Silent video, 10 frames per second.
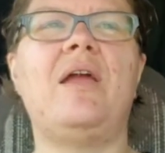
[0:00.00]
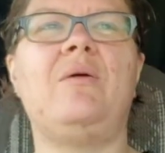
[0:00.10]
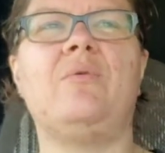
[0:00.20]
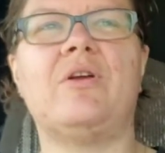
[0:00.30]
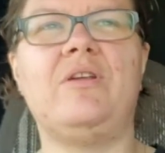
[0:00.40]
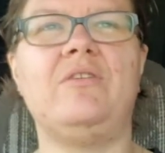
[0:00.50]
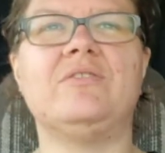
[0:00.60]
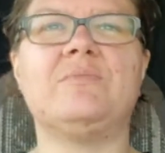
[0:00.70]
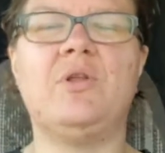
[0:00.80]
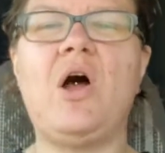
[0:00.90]
and we're going to
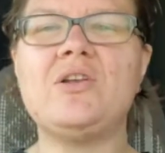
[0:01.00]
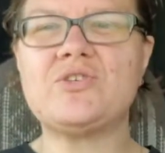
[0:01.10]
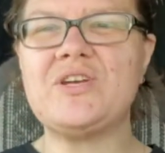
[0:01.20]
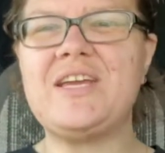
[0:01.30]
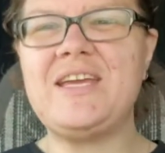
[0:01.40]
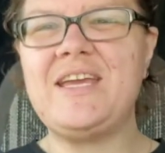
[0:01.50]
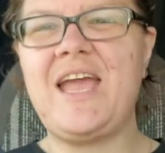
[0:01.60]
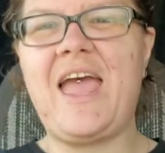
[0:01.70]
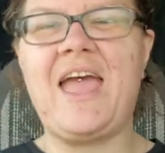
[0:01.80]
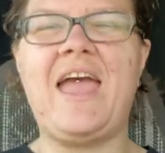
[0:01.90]
do some
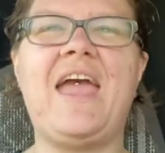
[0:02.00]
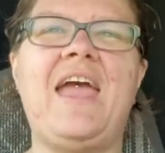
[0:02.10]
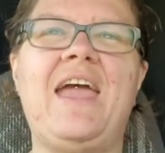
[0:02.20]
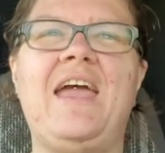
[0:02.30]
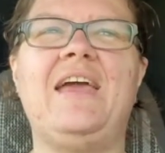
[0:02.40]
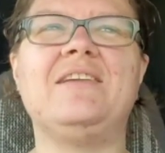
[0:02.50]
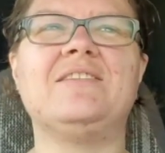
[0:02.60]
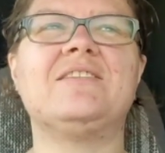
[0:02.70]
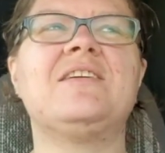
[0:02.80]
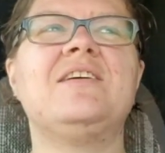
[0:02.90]
laundry and